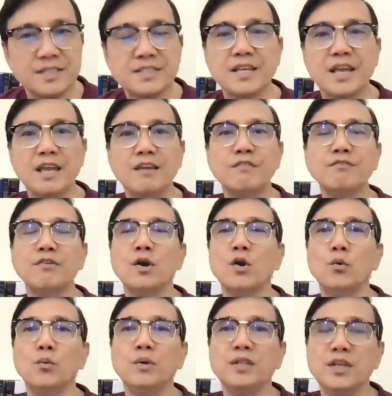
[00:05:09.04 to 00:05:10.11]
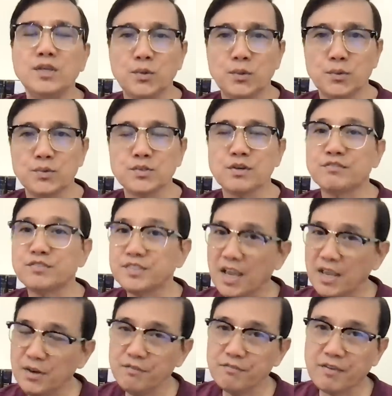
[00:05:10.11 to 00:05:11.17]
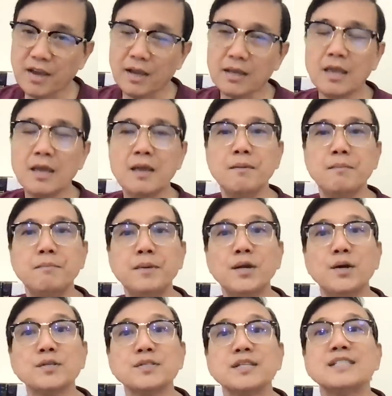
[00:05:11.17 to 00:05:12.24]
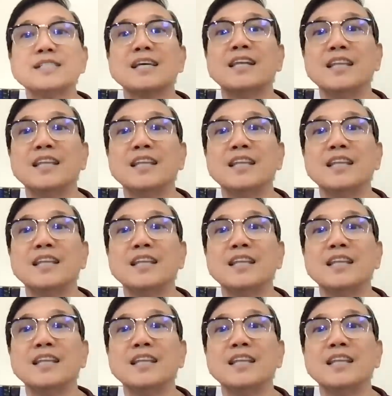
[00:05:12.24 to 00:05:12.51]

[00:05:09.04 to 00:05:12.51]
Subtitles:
safe with the use of SINOVAC because it's an